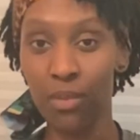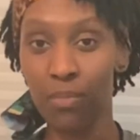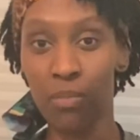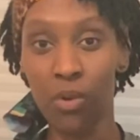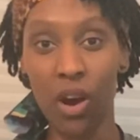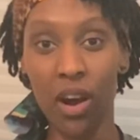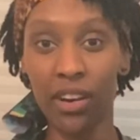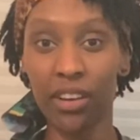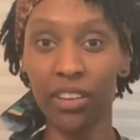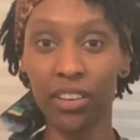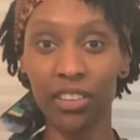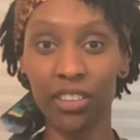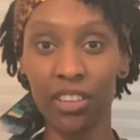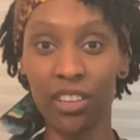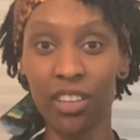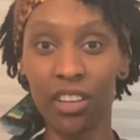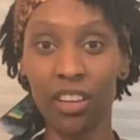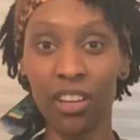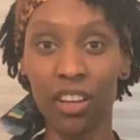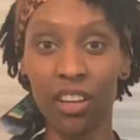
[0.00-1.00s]
the product,
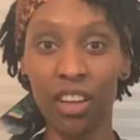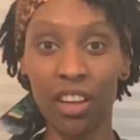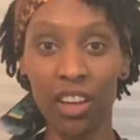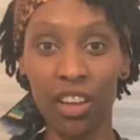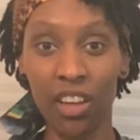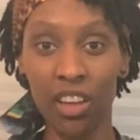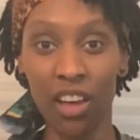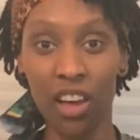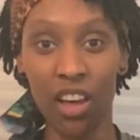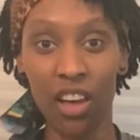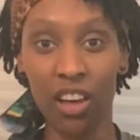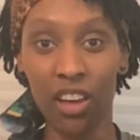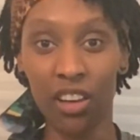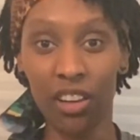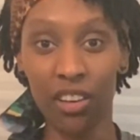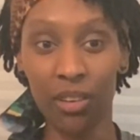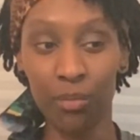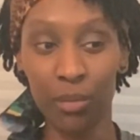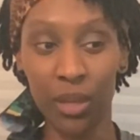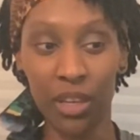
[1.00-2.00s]

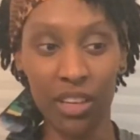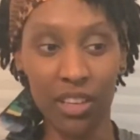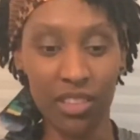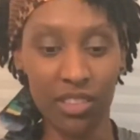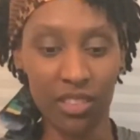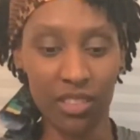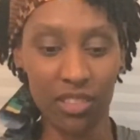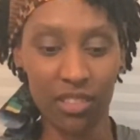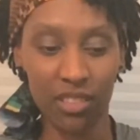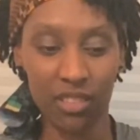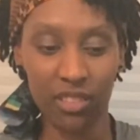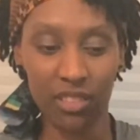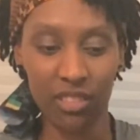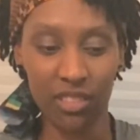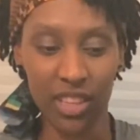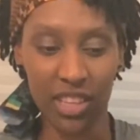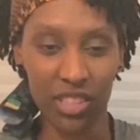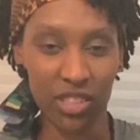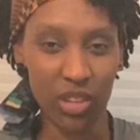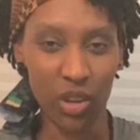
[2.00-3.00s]
because
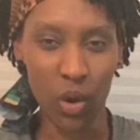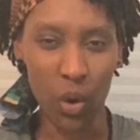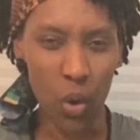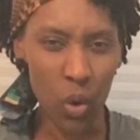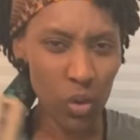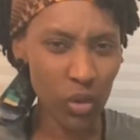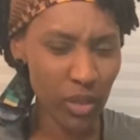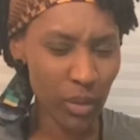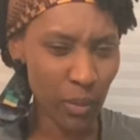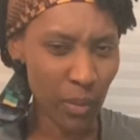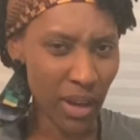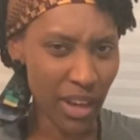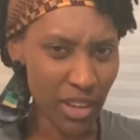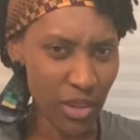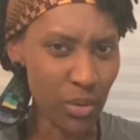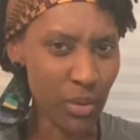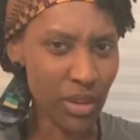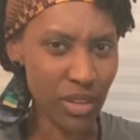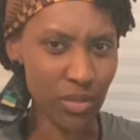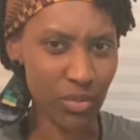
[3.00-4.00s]
that's the only way
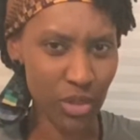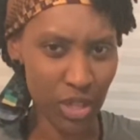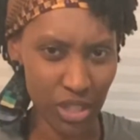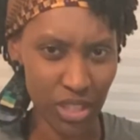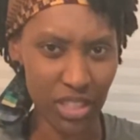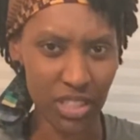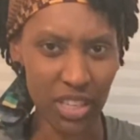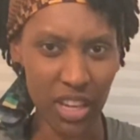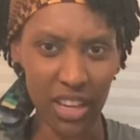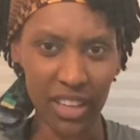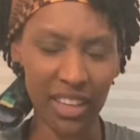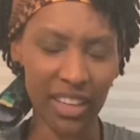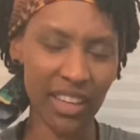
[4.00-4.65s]
you can really sell it.